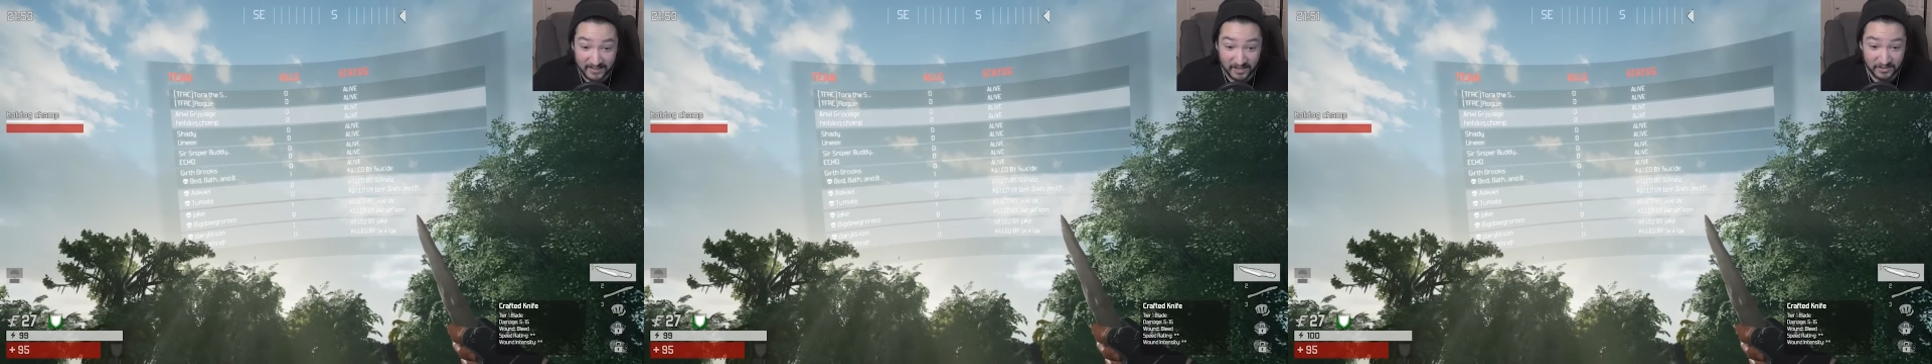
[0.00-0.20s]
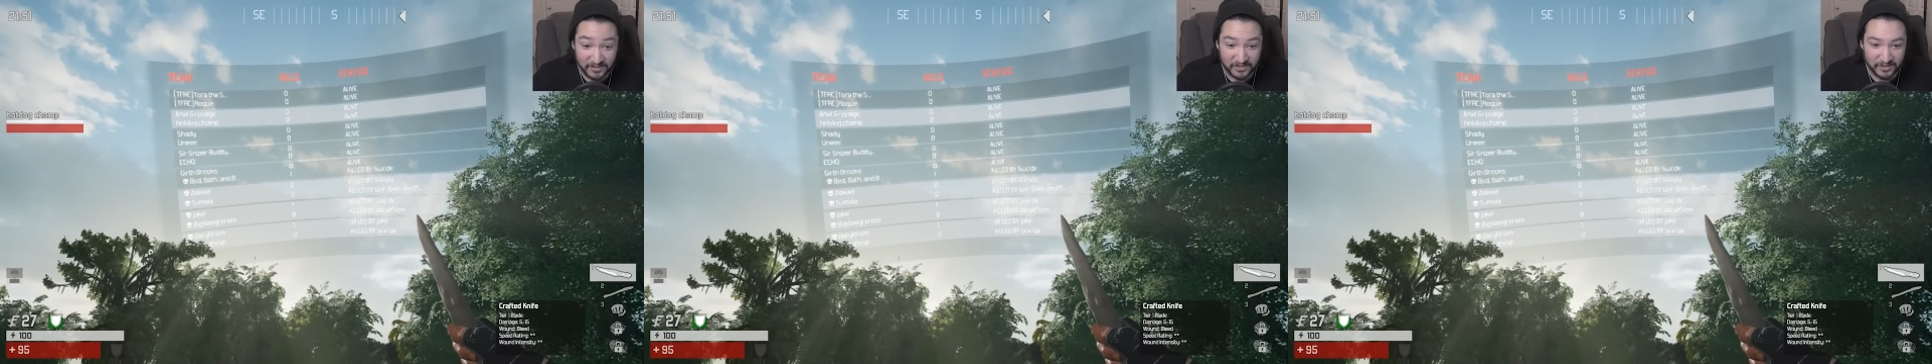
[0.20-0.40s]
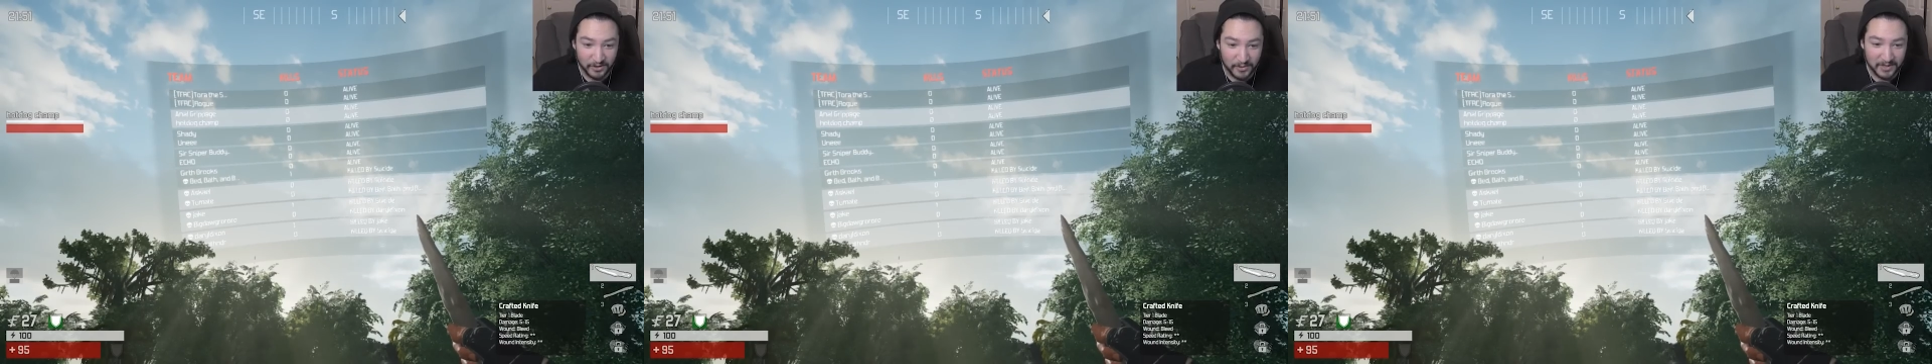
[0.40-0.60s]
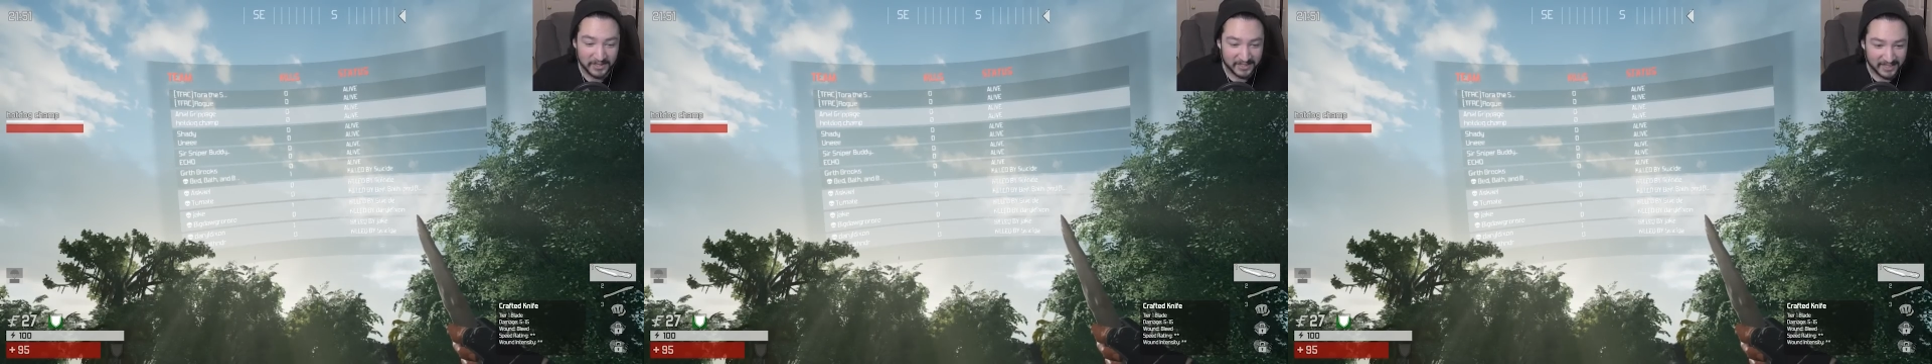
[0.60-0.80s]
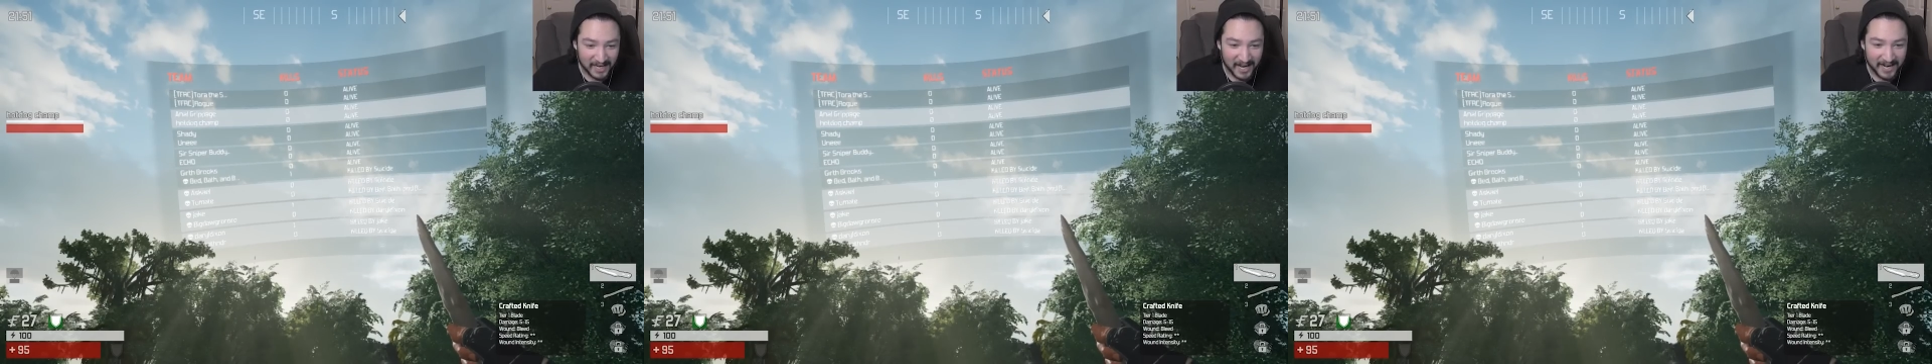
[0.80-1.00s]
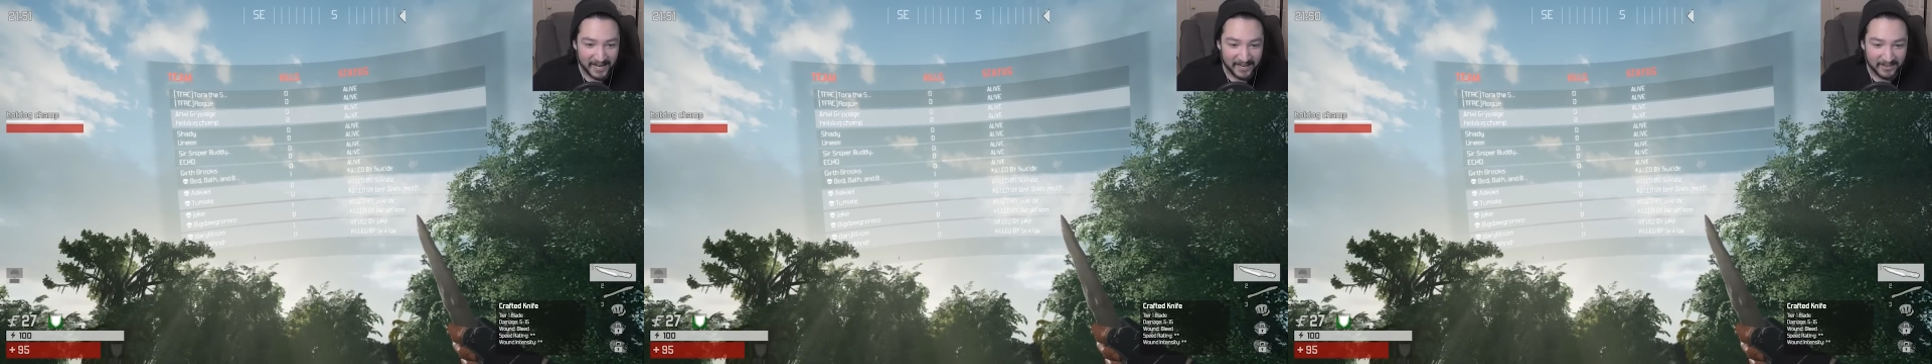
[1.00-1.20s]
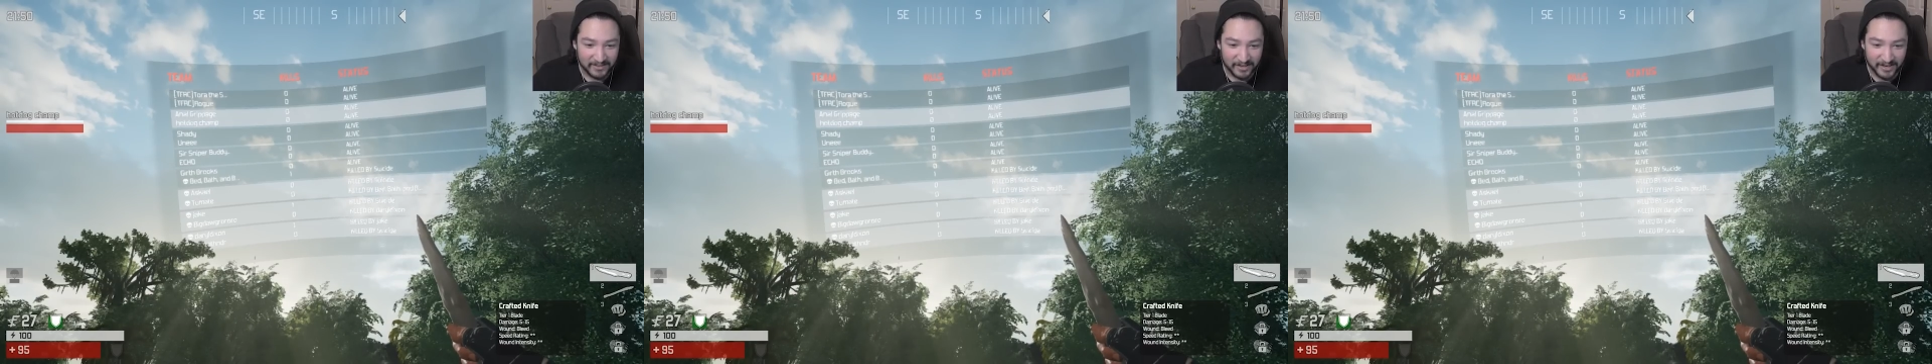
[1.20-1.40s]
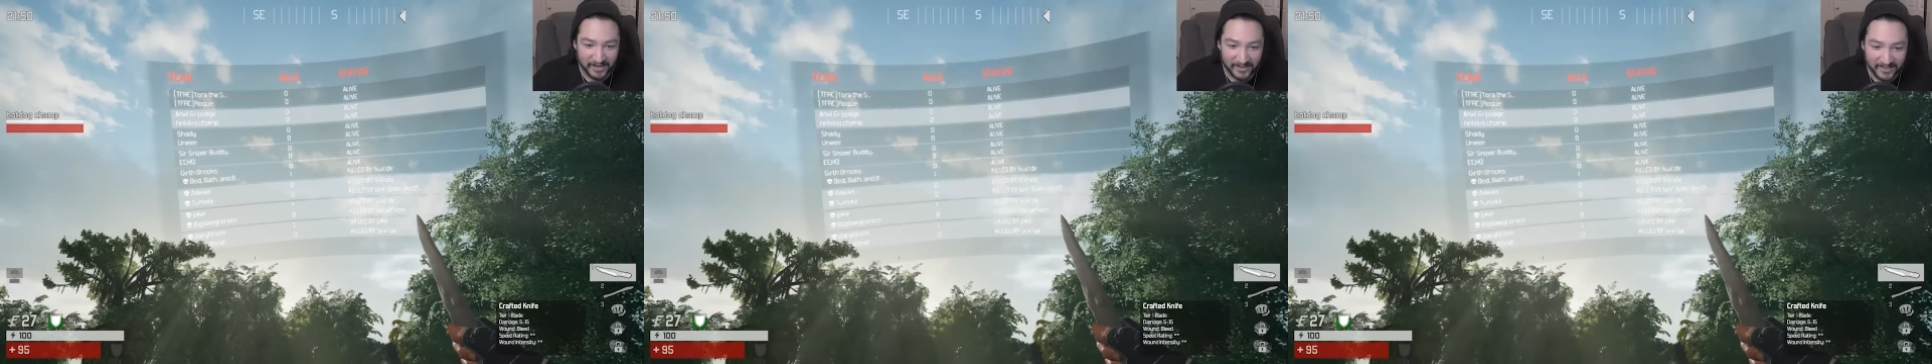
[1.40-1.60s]
They're suiciding,
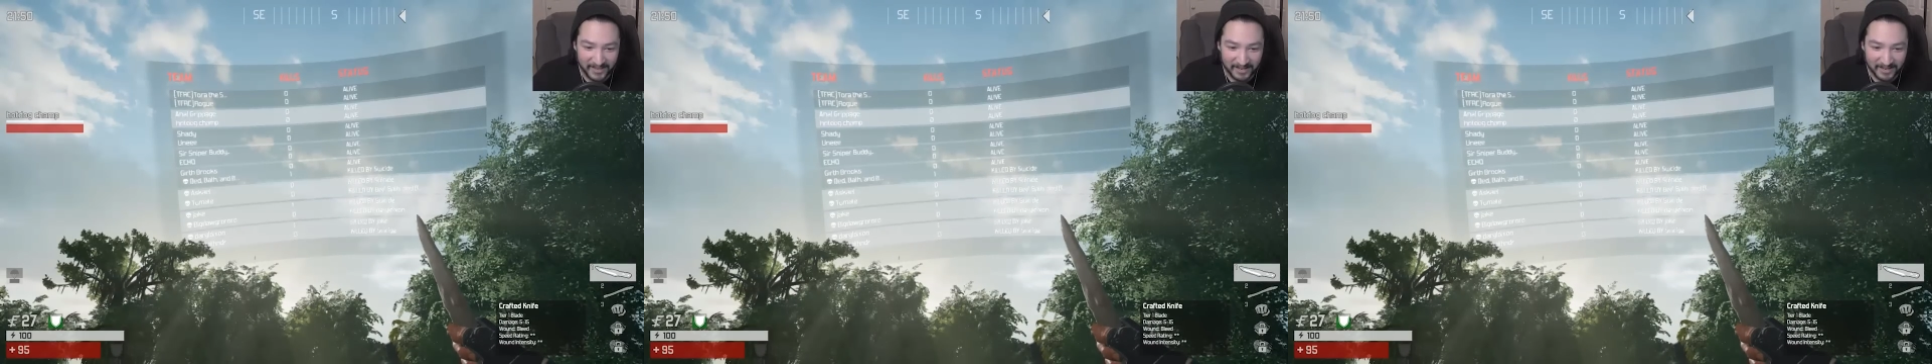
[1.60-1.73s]
dude.